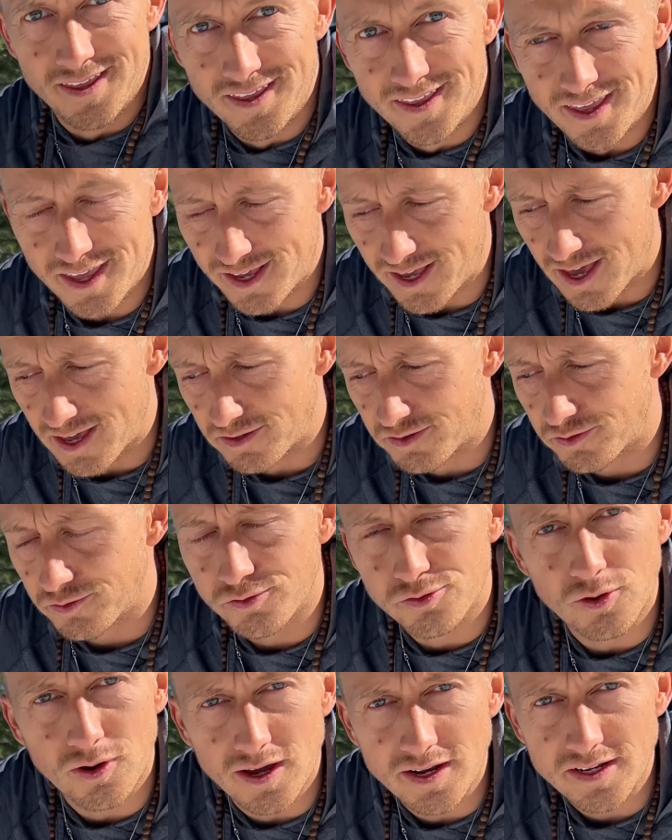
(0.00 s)
Hey guys,
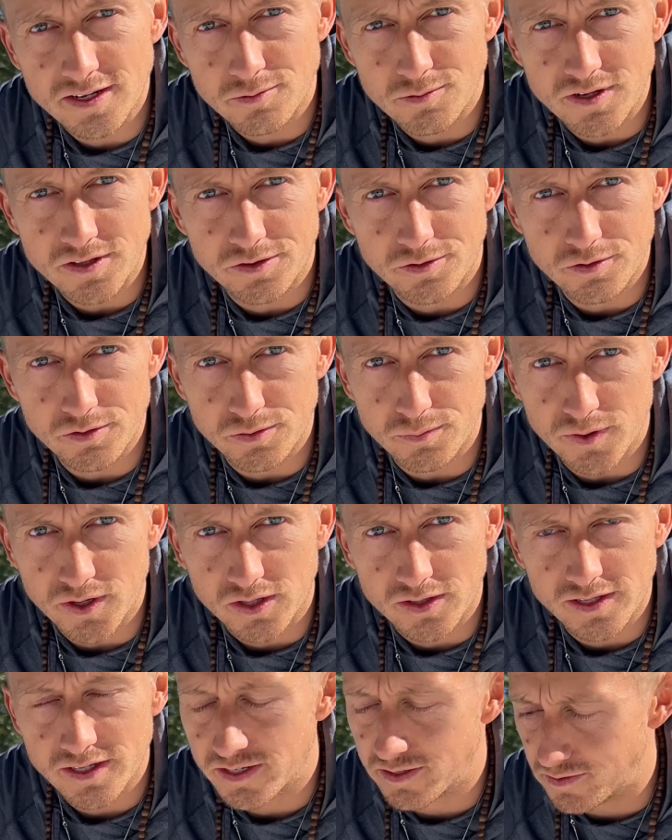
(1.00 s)
so I did read through the
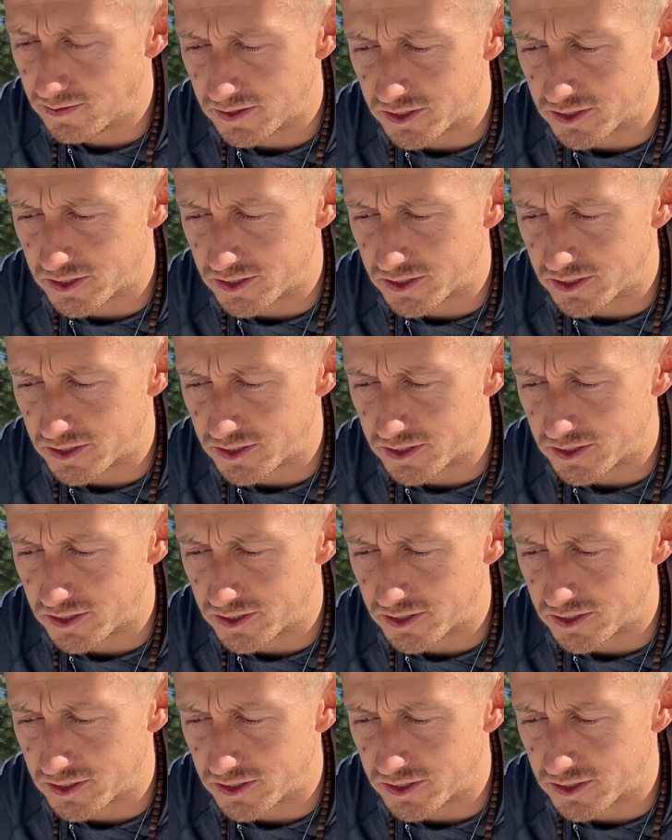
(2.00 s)
booklet